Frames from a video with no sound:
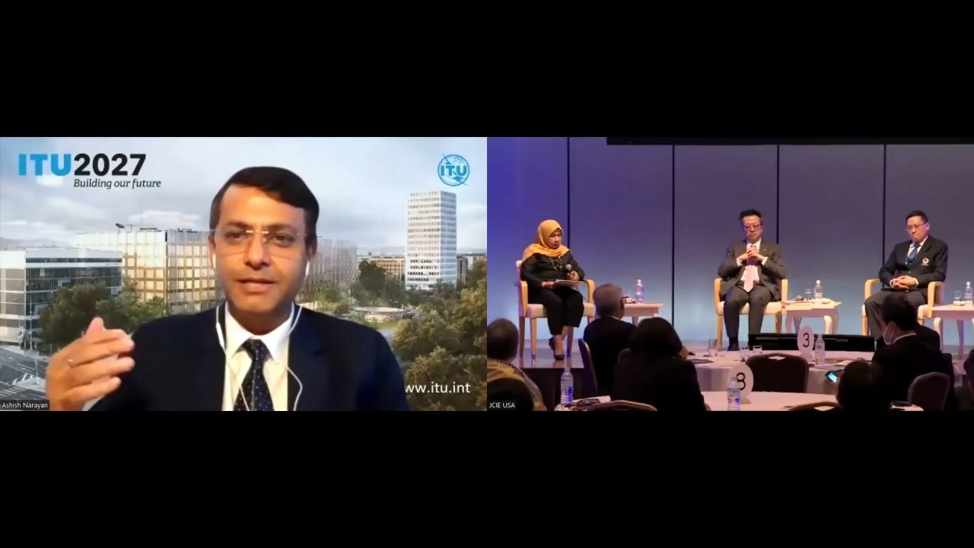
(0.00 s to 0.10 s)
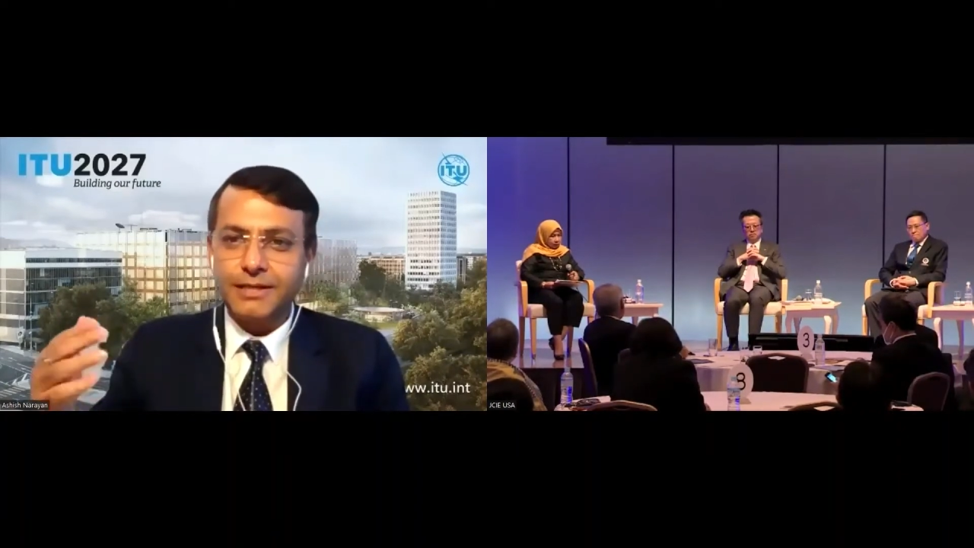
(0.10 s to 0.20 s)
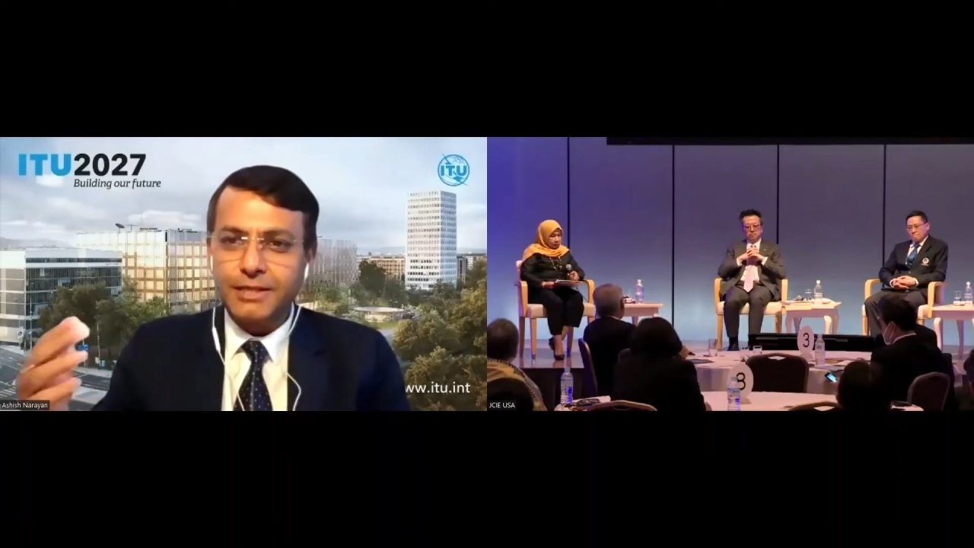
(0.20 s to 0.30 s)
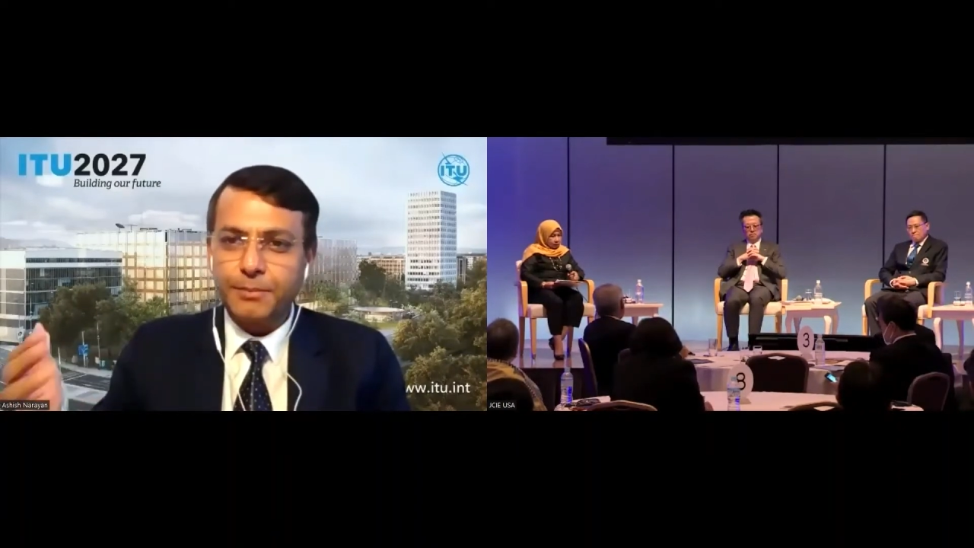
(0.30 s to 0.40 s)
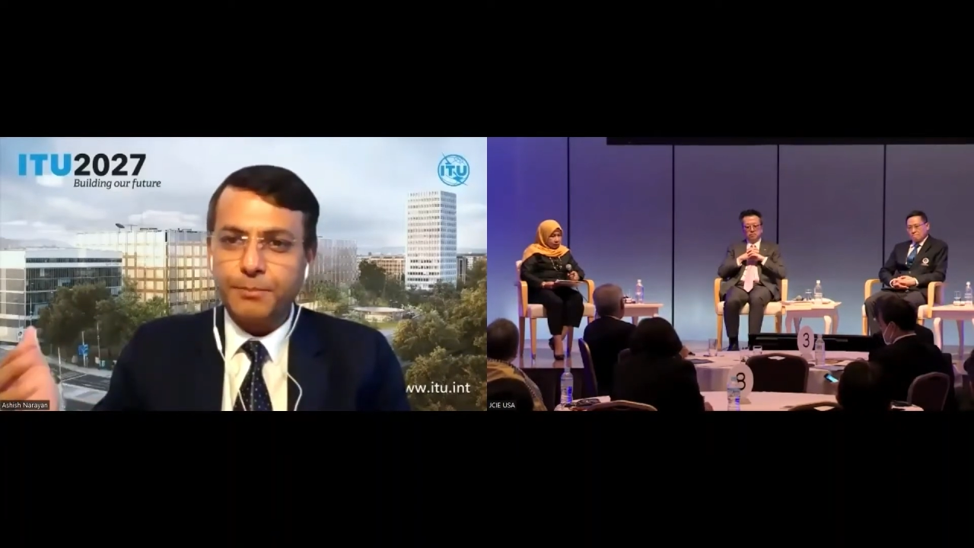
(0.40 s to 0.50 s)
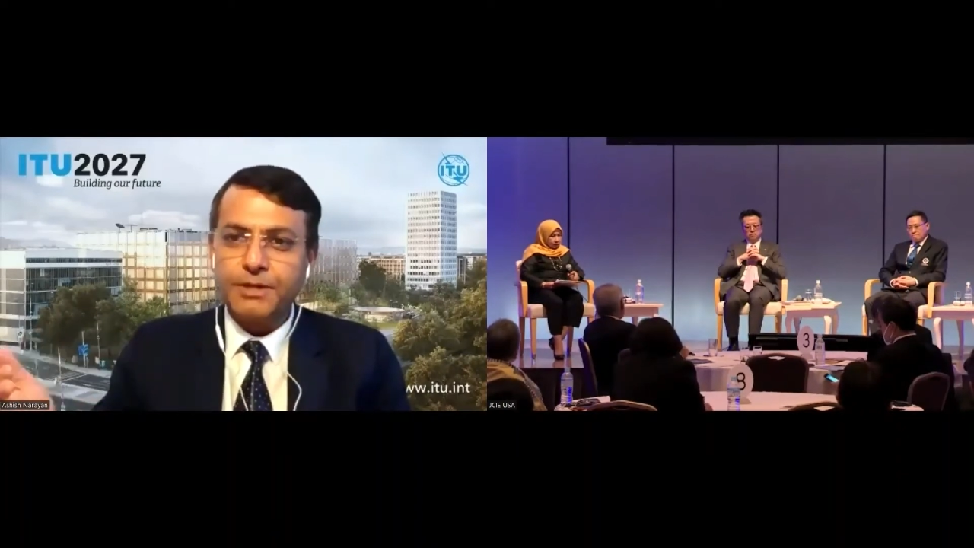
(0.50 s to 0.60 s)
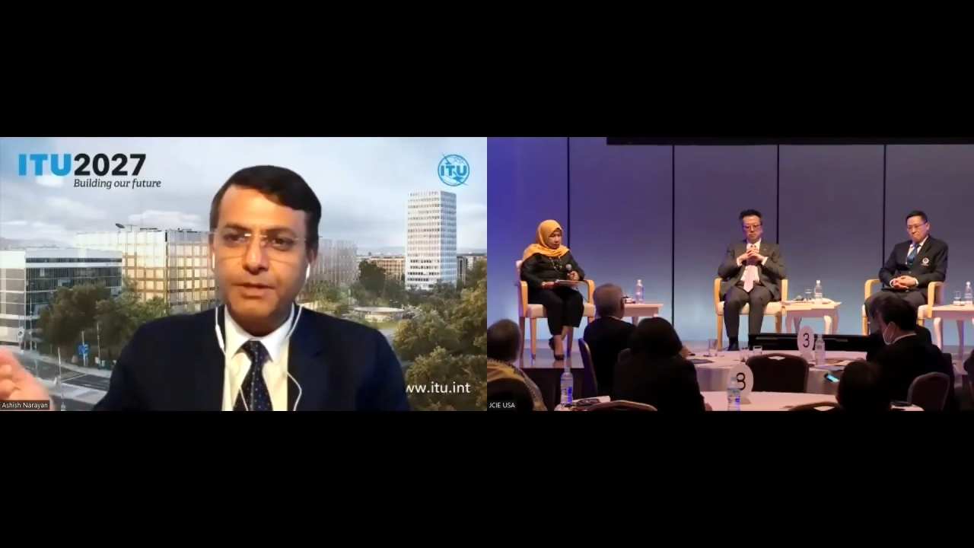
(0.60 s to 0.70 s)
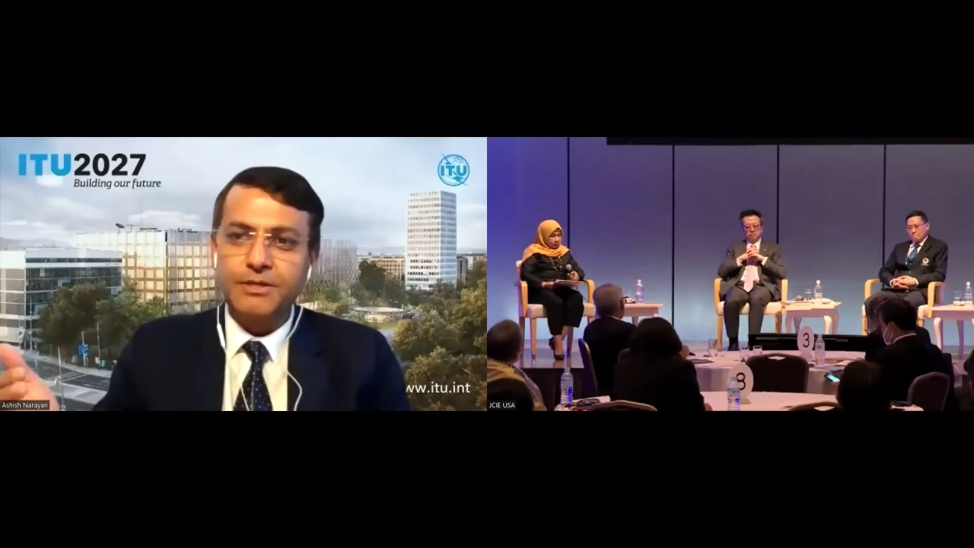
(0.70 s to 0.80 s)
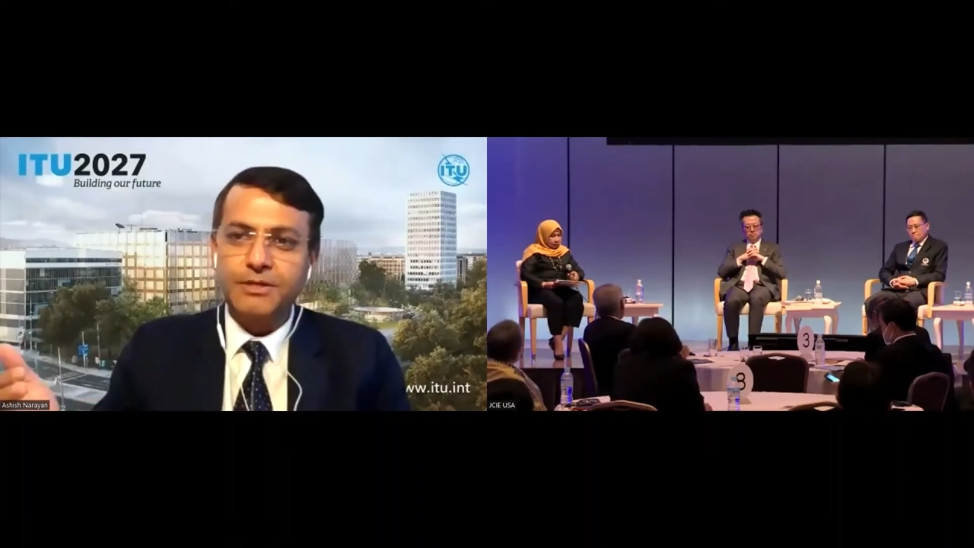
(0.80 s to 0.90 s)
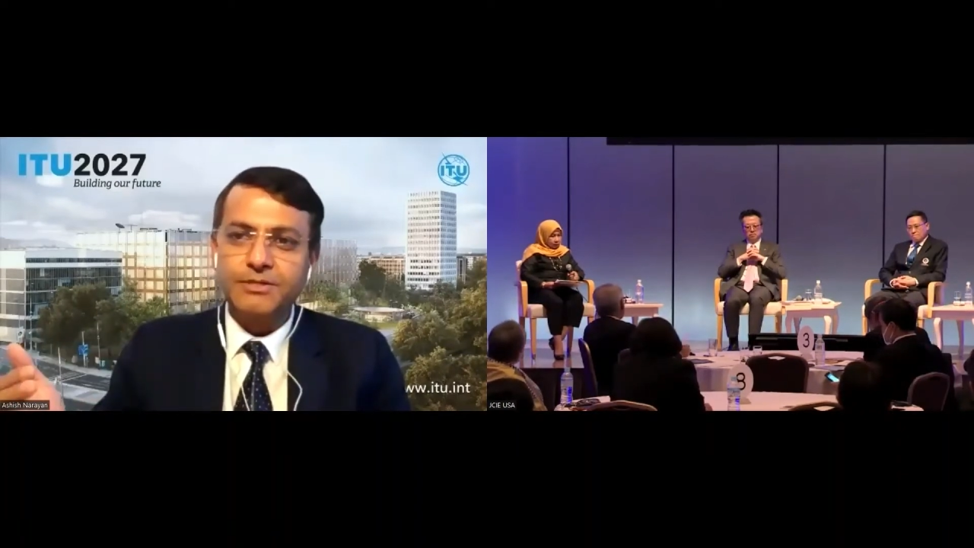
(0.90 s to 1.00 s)
other
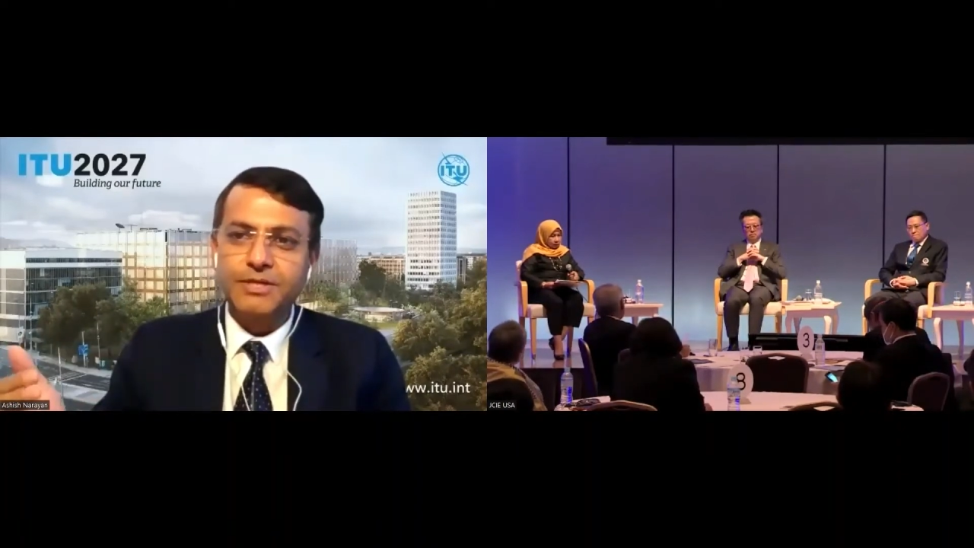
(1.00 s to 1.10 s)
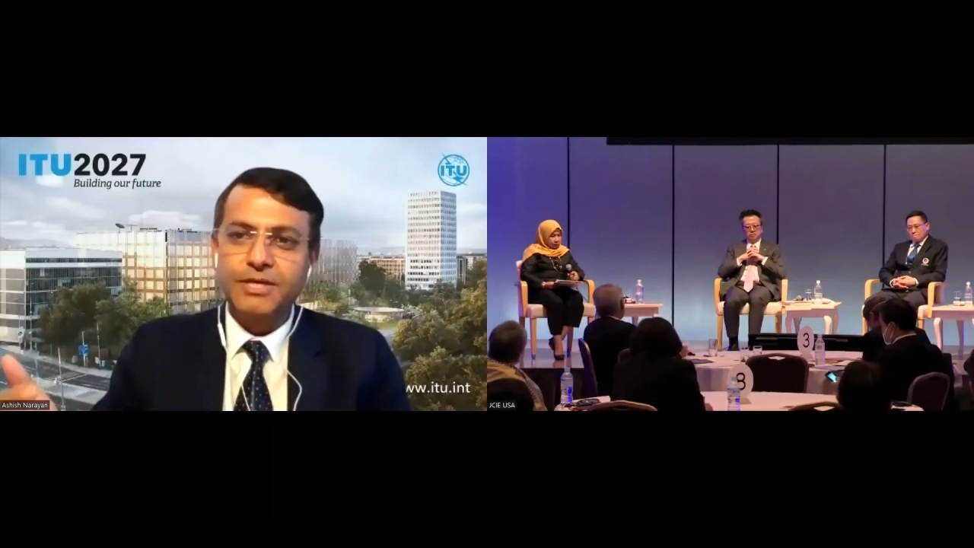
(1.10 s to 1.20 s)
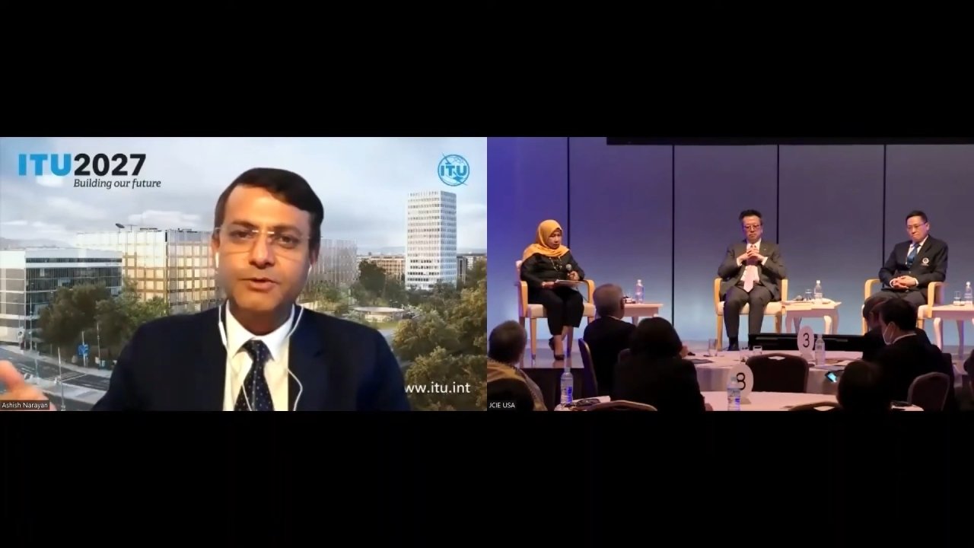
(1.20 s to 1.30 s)
partners